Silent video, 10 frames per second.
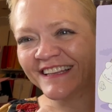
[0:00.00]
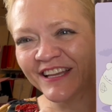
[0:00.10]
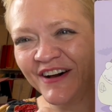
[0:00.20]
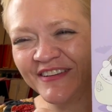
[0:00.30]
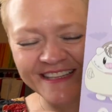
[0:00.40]

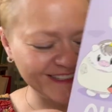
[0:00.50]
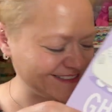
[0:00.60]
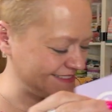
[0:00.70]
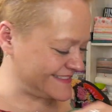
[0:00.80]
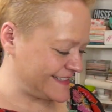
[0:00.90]
Love it.
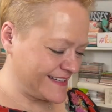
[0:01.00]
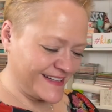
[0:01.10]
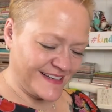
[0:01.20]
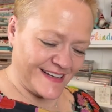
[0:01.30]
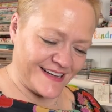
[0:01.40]

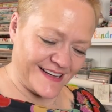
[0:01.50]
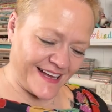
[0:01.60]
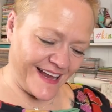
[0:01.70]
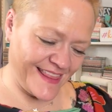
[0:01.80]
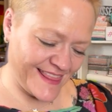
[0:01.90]

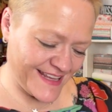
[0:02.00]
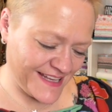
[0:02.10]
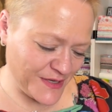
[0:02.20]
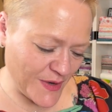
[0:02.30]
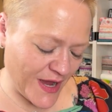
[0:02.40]
And
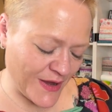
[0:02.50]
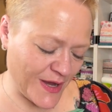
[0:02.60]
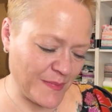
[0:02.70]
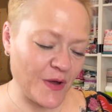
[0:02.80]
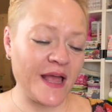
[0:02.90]
then,
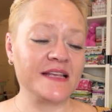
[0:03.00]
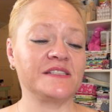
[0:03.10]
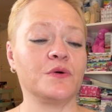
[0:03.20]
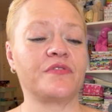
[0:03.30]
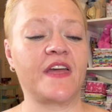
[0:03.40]
okay,
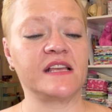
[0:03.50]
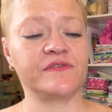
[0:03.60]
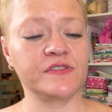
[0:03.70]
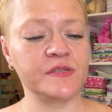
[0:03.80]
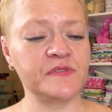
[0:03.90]
so thanks
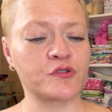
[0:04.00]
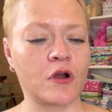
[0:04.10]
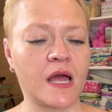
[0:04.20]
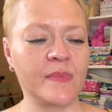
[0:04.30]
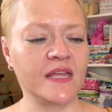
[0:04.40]
for
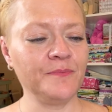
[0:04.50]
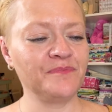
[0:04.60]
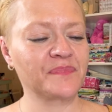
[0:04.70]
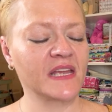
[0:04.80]
subscribing.